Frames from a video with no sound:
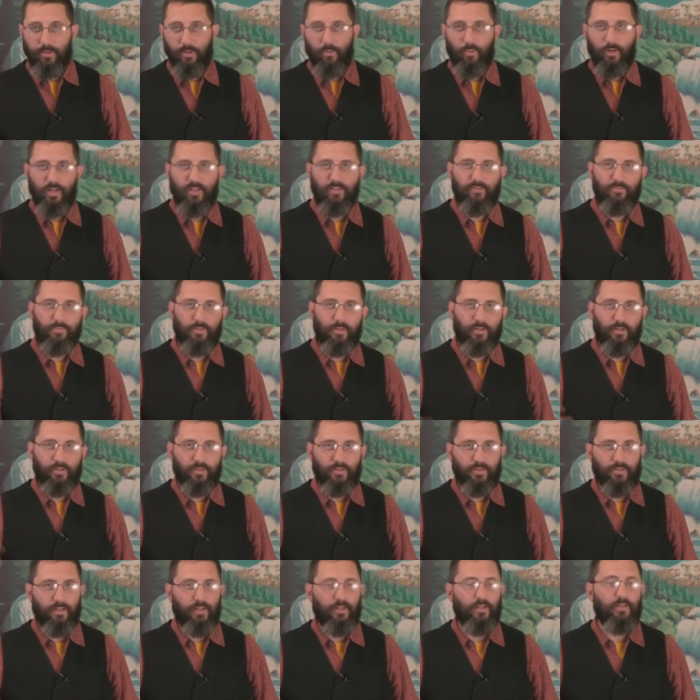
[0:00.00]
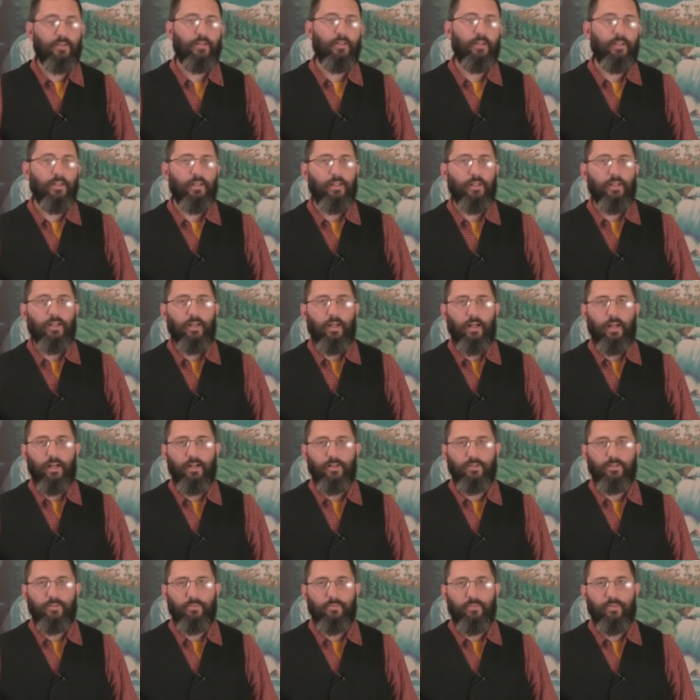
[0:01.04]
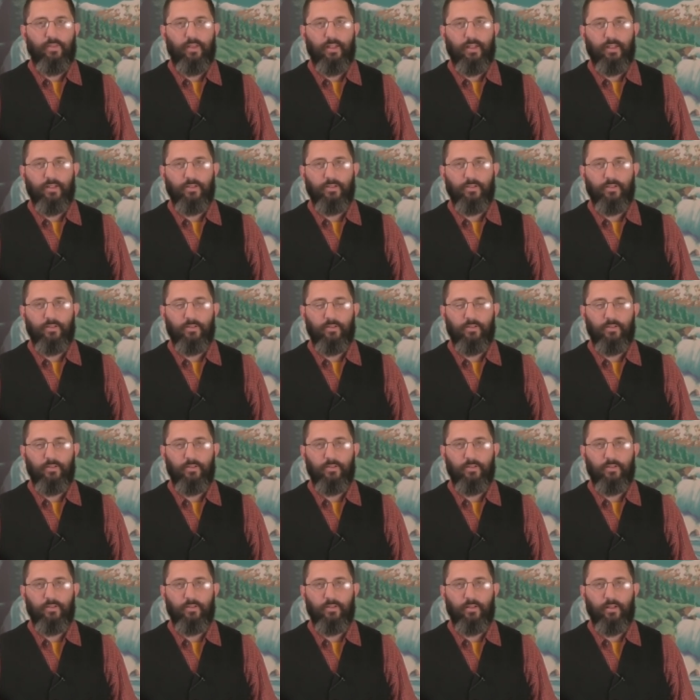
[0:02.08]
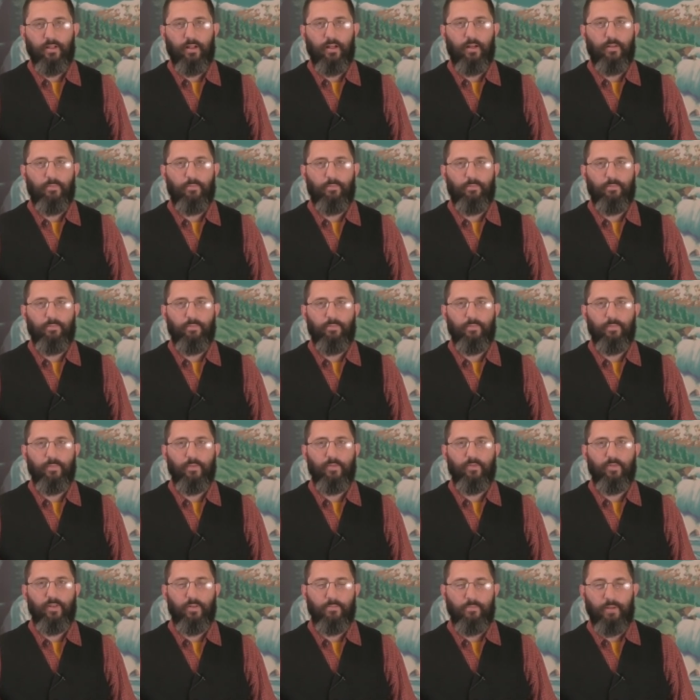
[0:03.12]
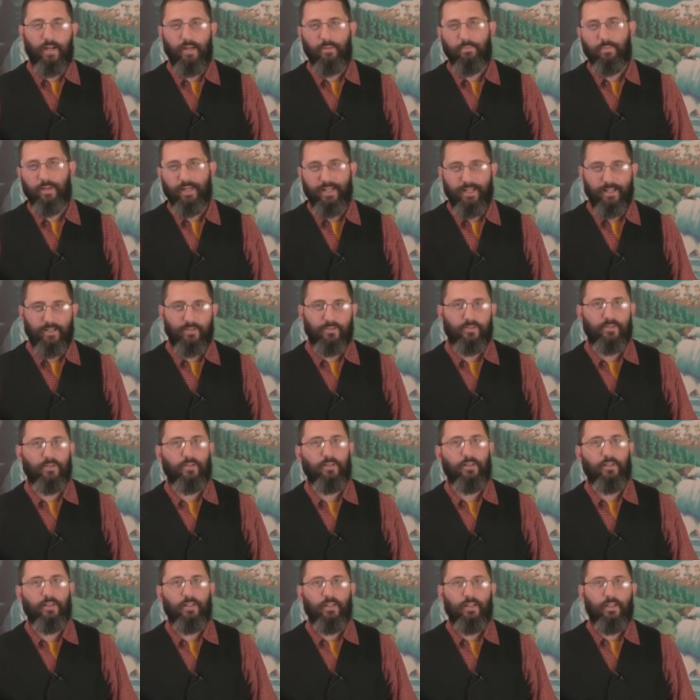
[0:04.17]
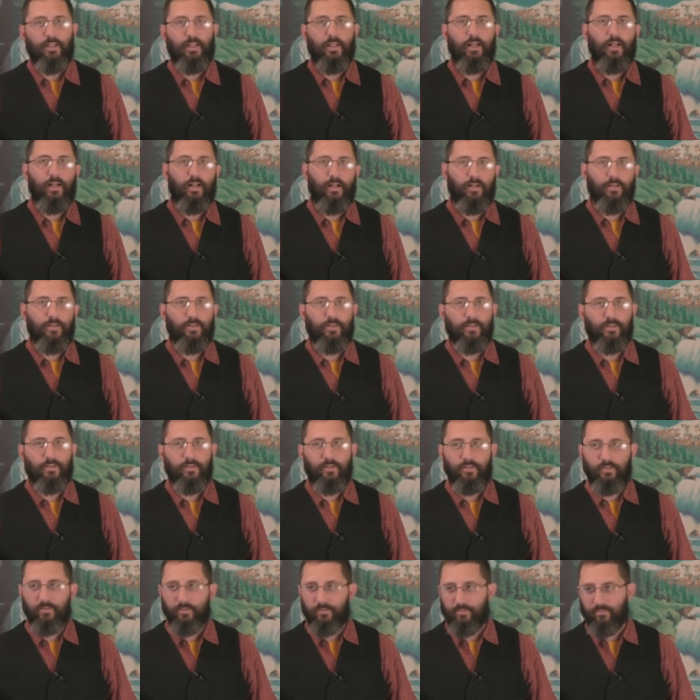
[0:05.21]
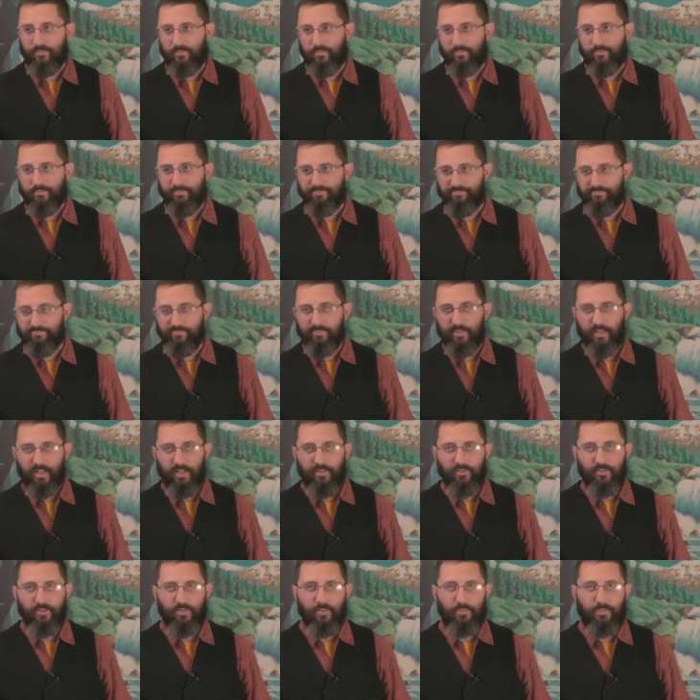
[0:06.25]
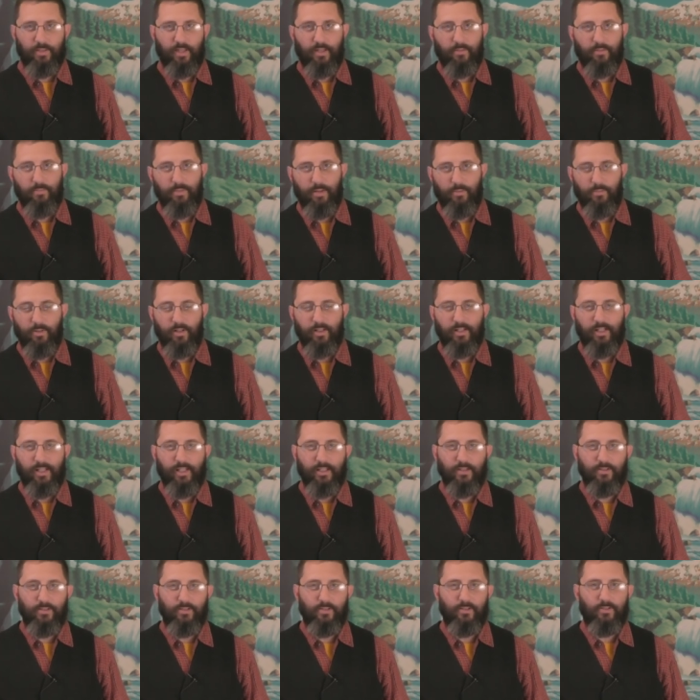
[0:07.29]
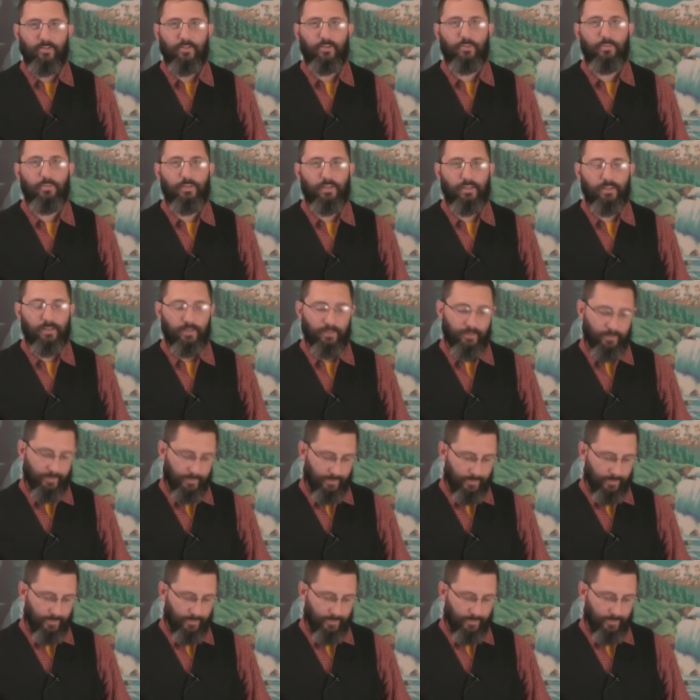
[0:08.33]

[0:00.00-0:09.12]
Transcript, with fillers: my wife but our son uh, some things um, from my past, uh, just a kind of a trip down memory lane, so to speak.